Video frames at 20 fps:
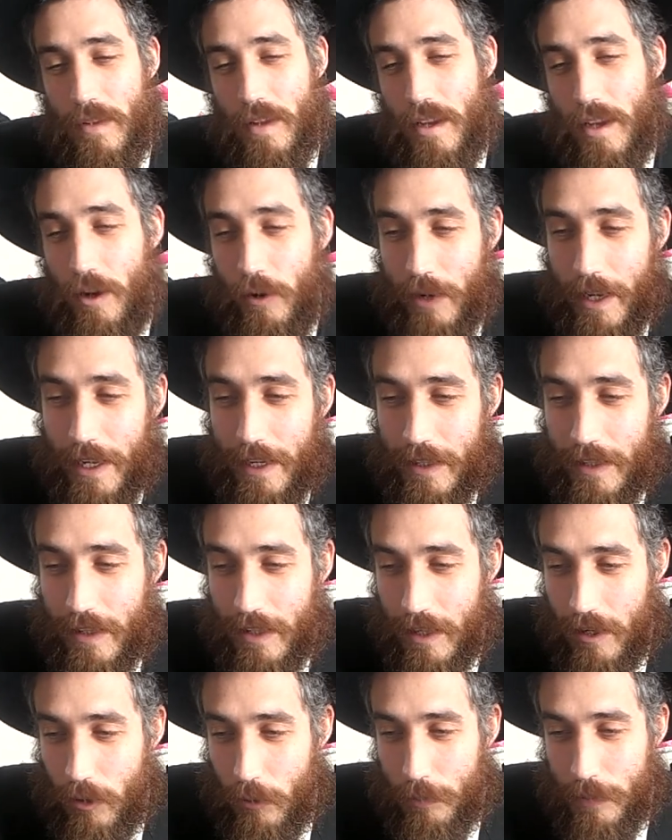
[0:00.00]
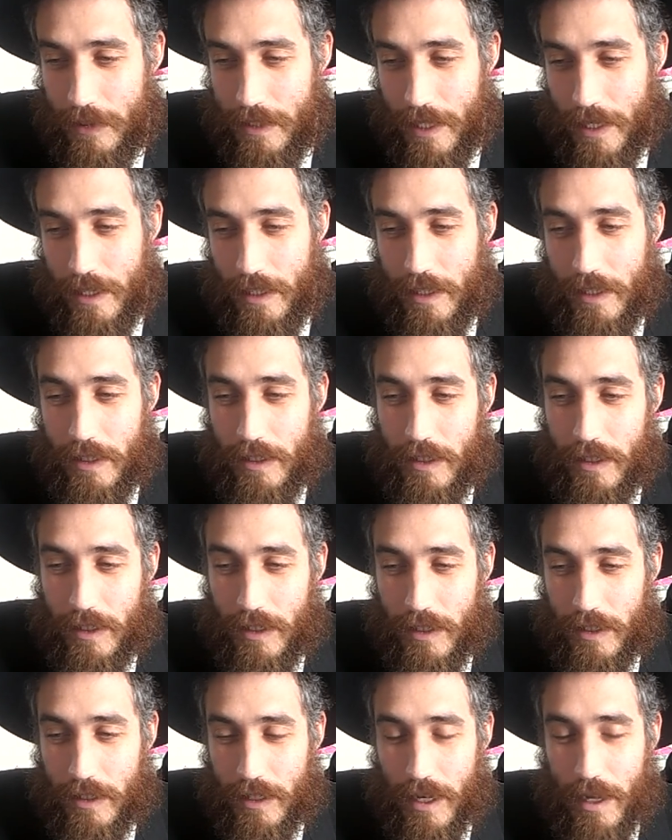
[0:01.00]
Okay, open to any
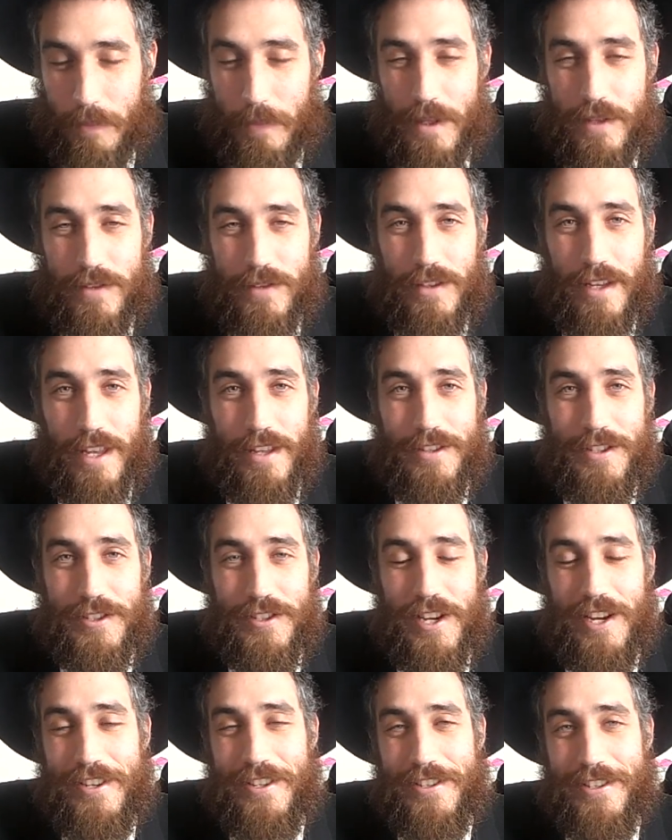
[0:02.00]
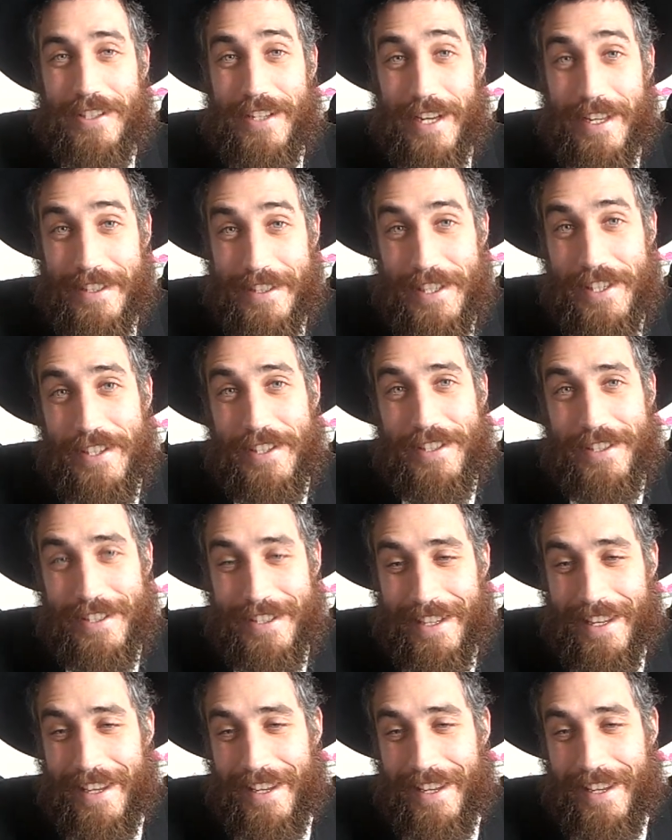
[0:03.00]
comments and suggestions and ideas.